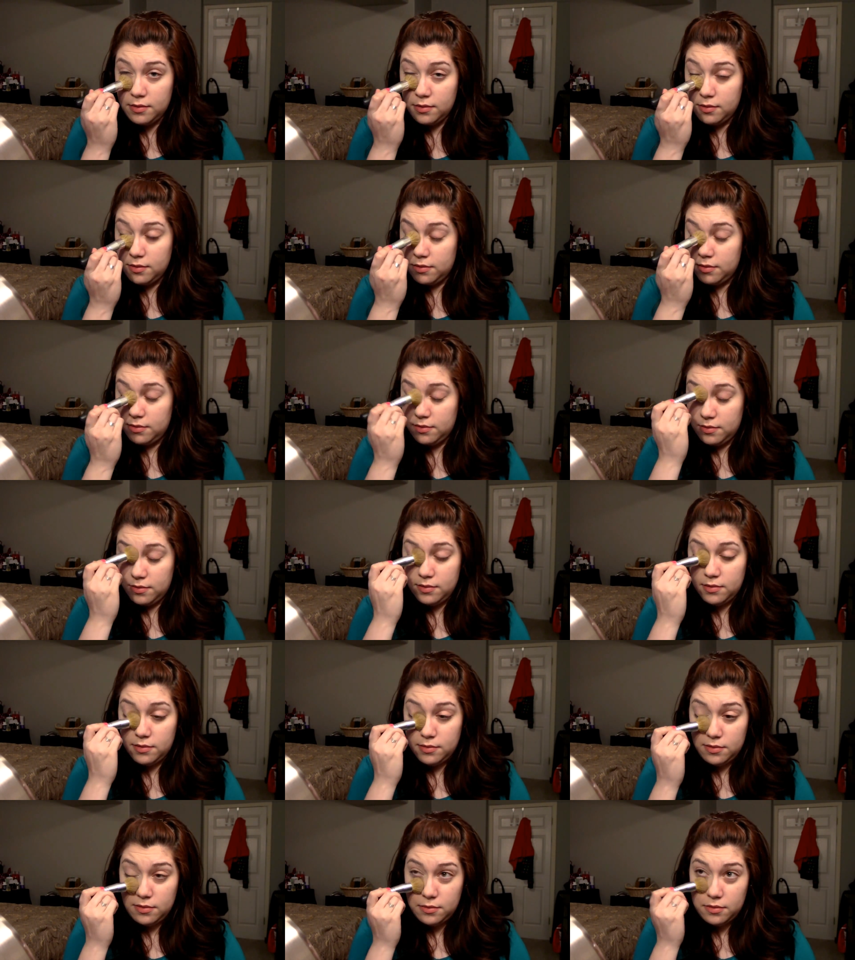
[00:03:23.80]

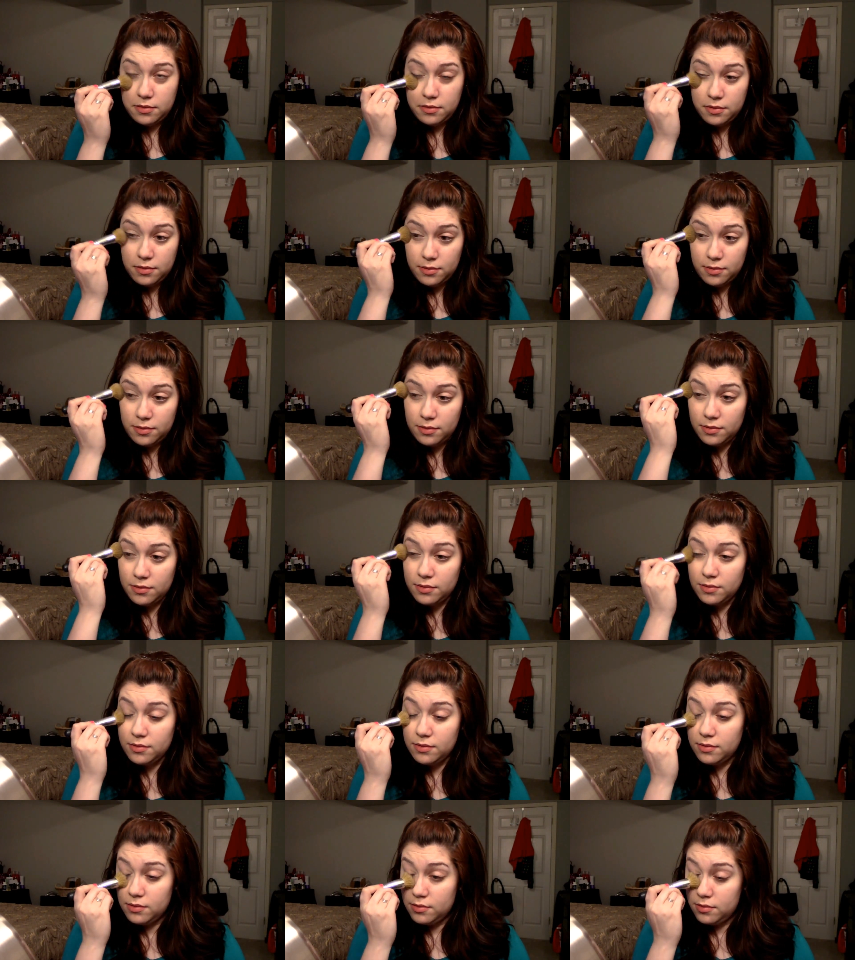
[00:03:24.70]

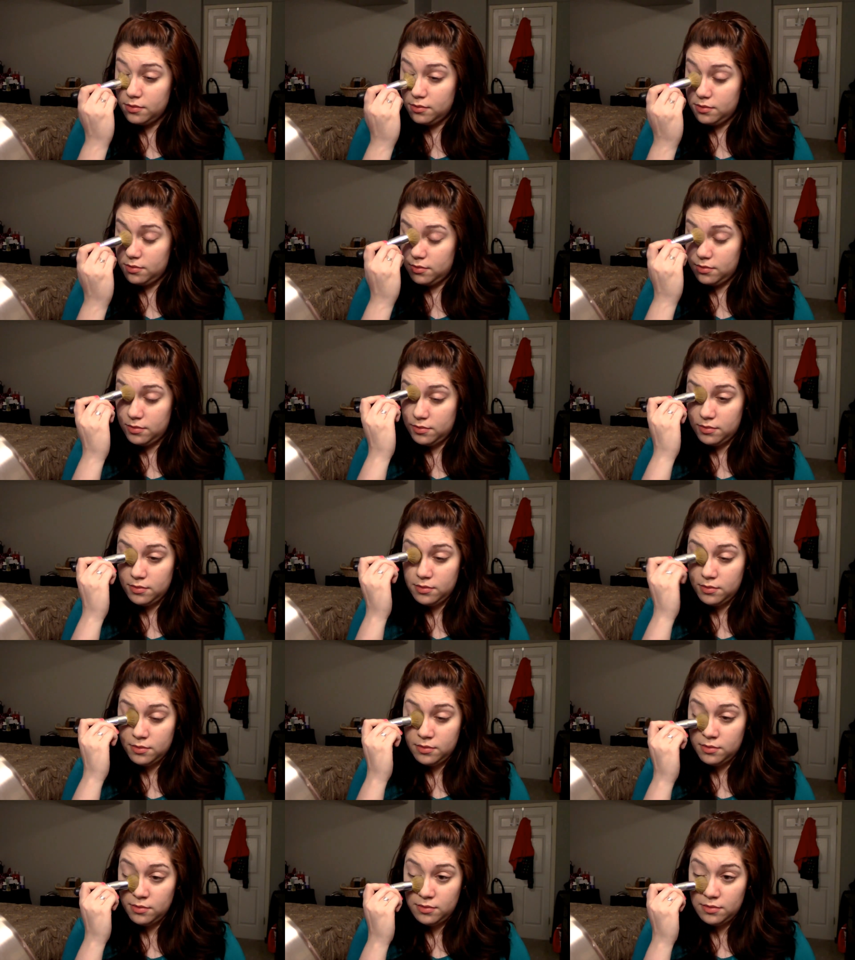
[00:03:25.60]

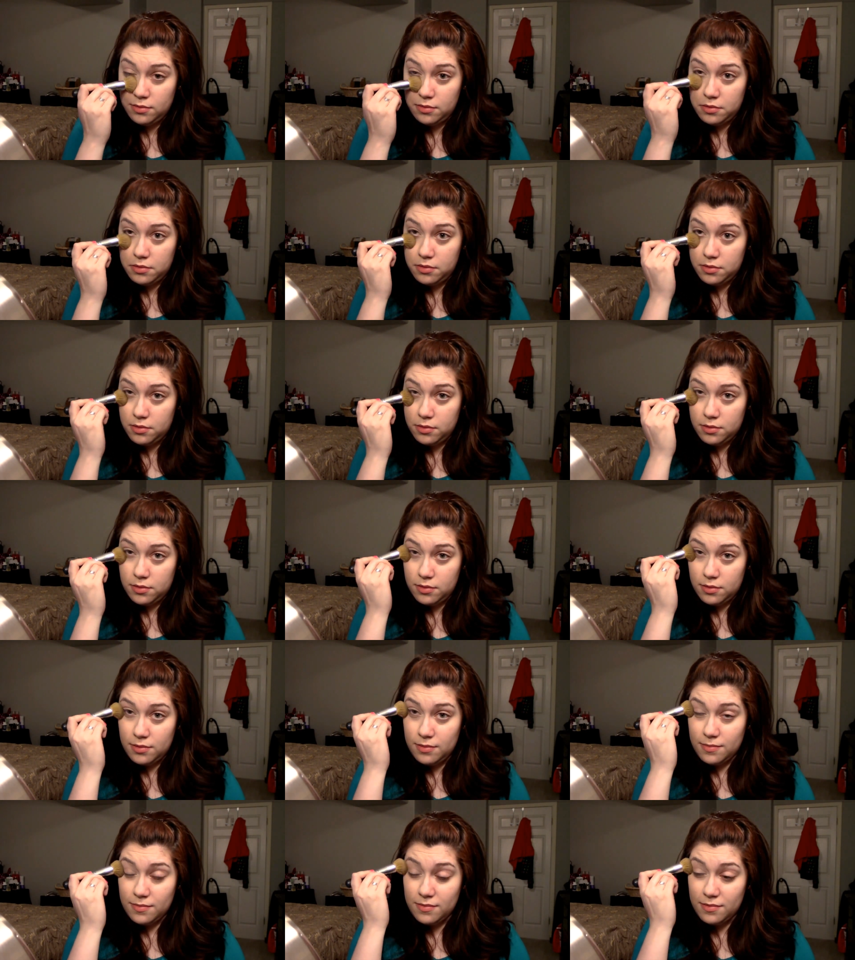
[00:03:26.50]
(no one is talking)